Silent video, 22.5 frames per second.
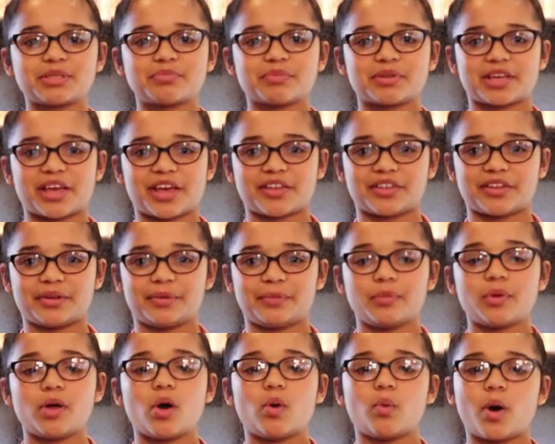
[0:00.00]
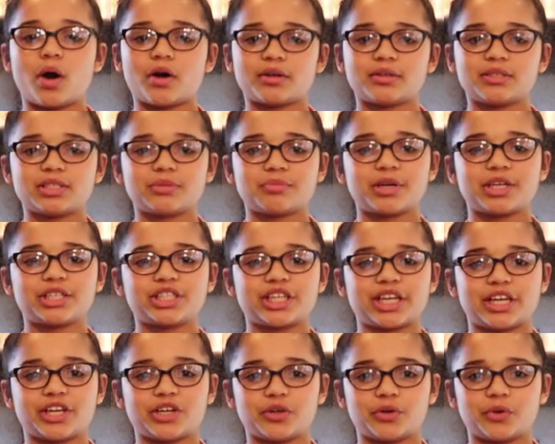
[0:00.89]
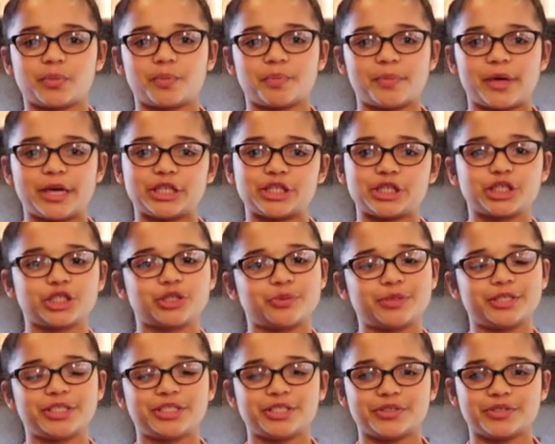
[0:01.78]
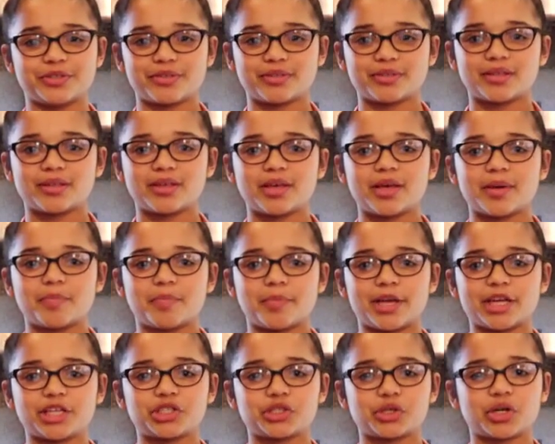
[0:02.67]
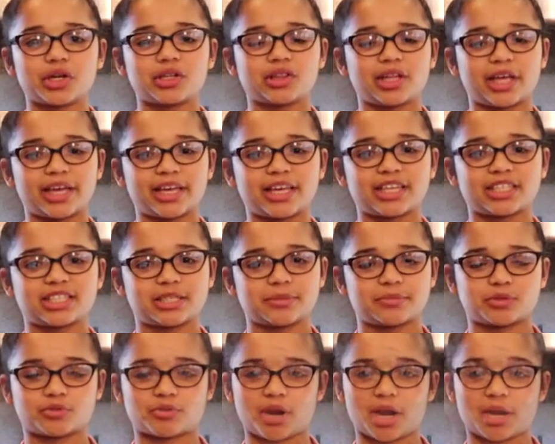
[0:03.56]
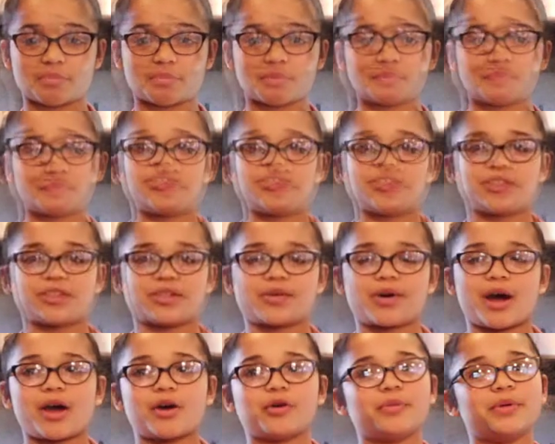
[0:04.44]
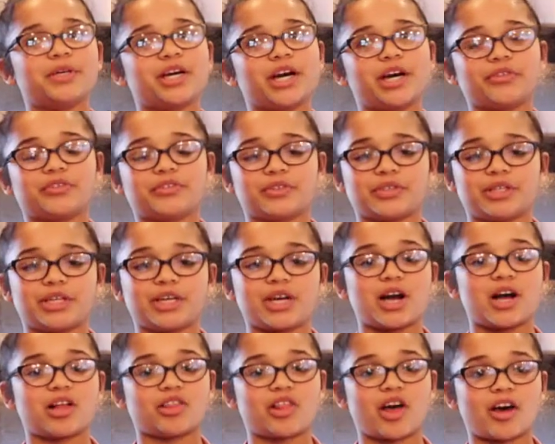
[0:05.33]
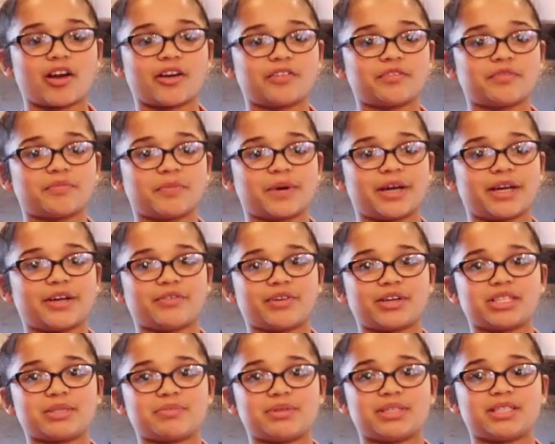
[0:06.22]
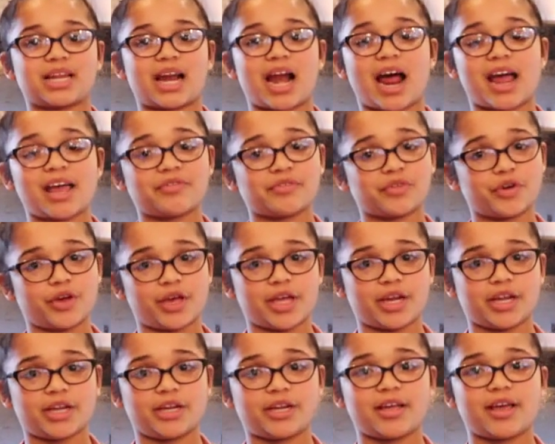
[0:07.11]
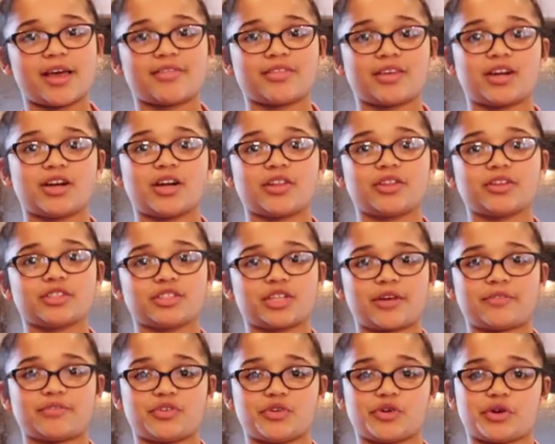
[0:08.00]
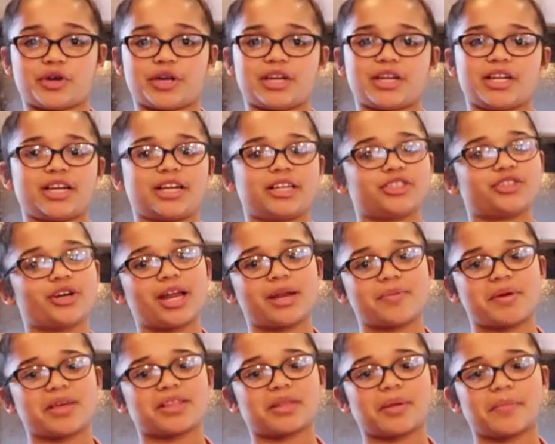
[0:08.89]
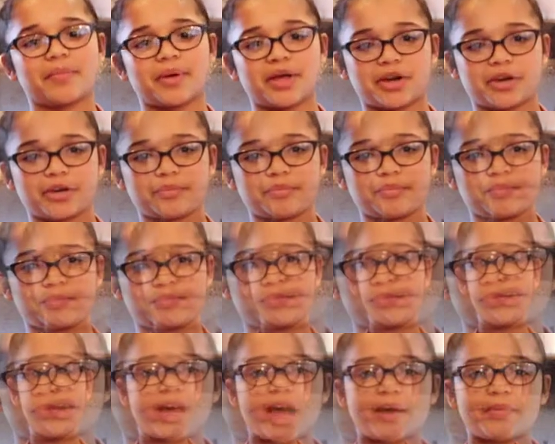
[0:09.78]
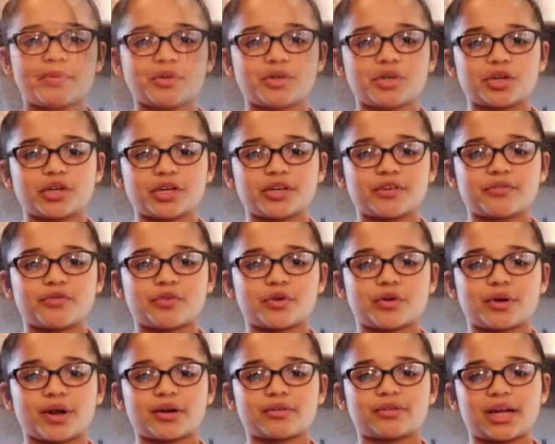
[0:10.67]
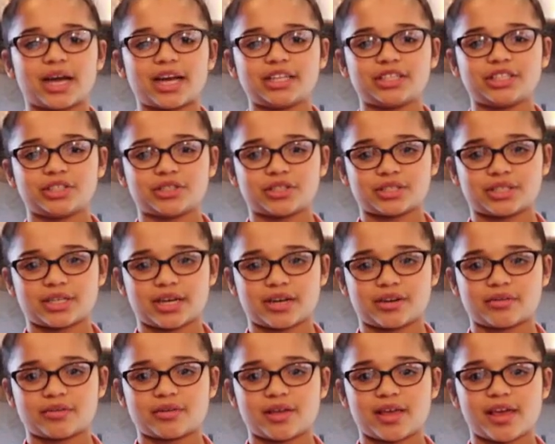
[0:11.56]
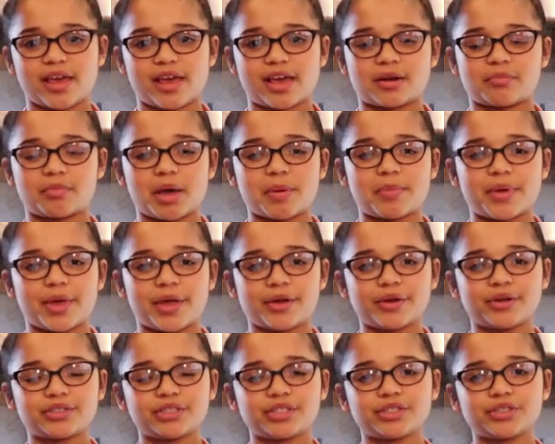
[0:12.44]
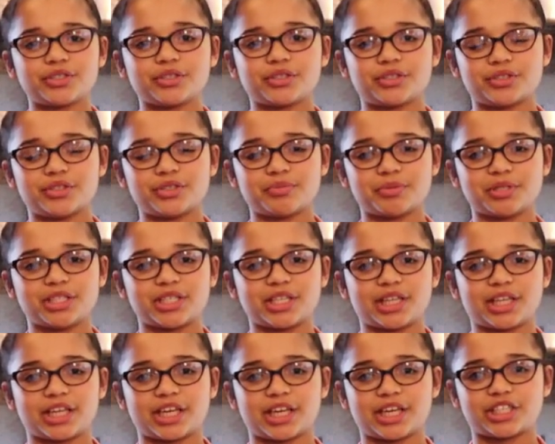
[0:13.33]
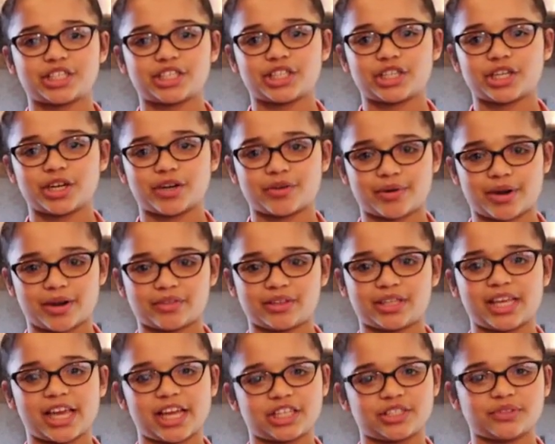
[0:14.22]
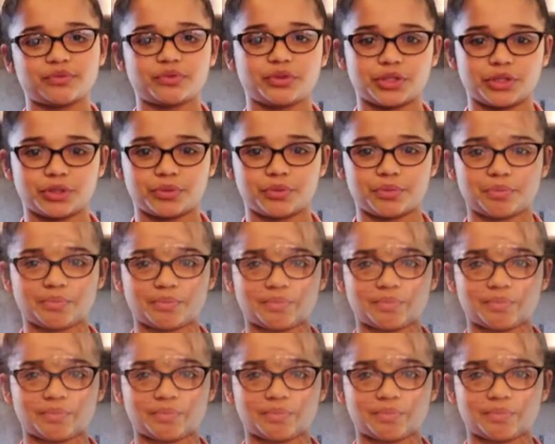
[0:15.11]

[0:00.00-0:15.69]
is Michaela. Welcome to my channel, Major Sweet Tooth. Make sure to like and subscribe. So I will be covering a lot of my recipes that I've created and that others have created and try to make them better. I've been cooking for around 9 years now, and my parents introduced me to the kitchen around the age of 2.